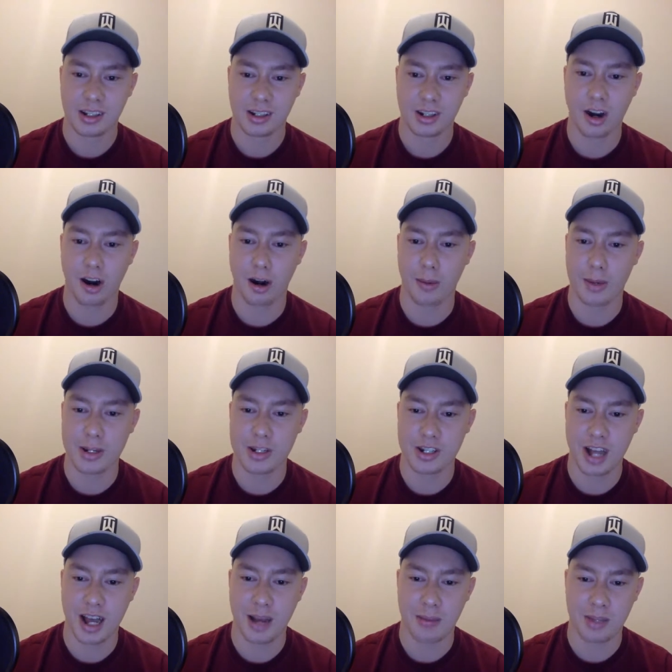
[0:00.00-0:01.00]
garbage
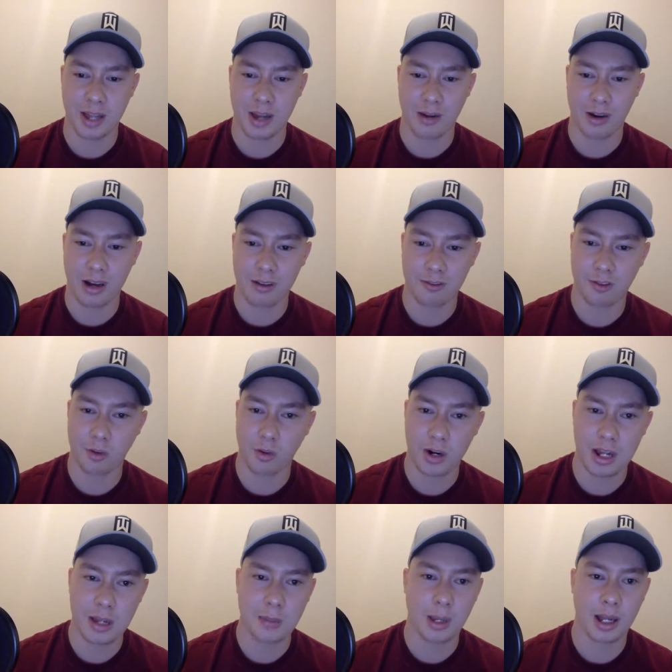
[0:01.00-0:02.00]
time when they were up
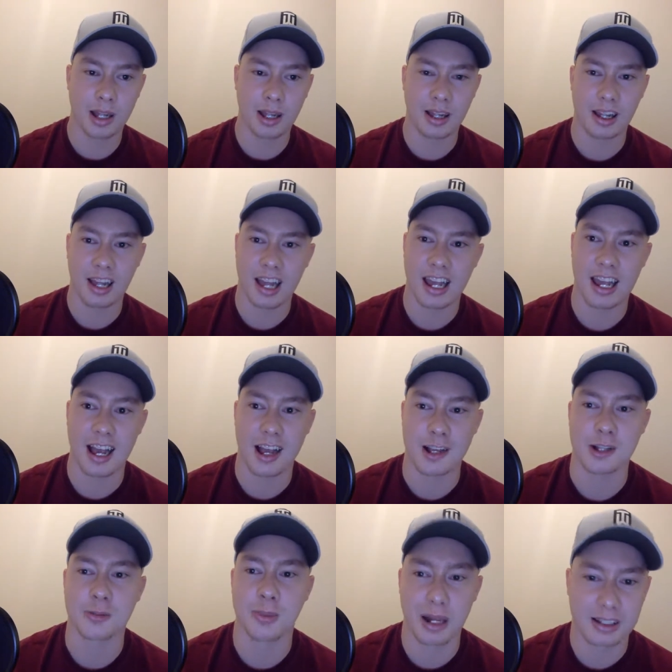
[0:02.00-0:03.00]
40, but hey, I
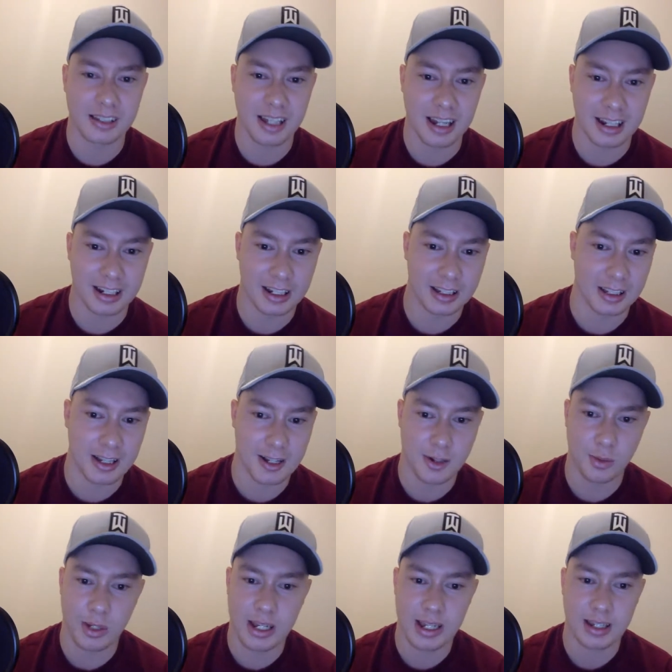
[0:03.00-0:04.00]
expect that again
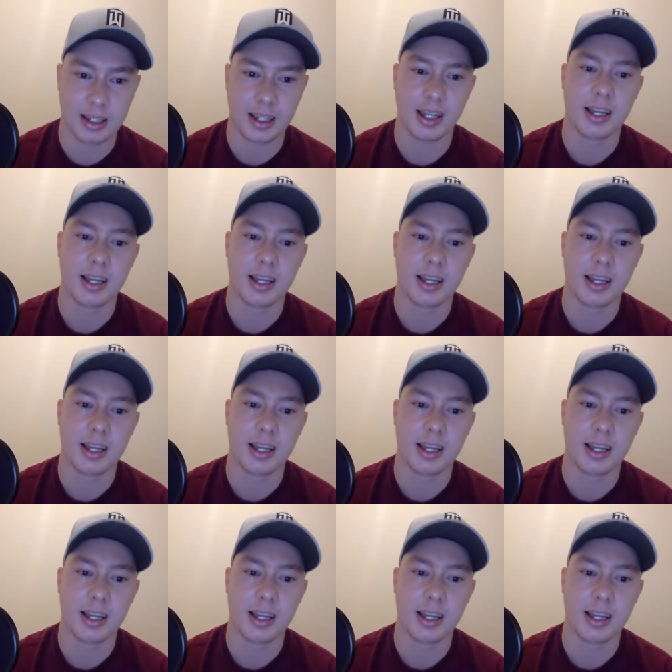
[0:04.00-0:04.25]
this week,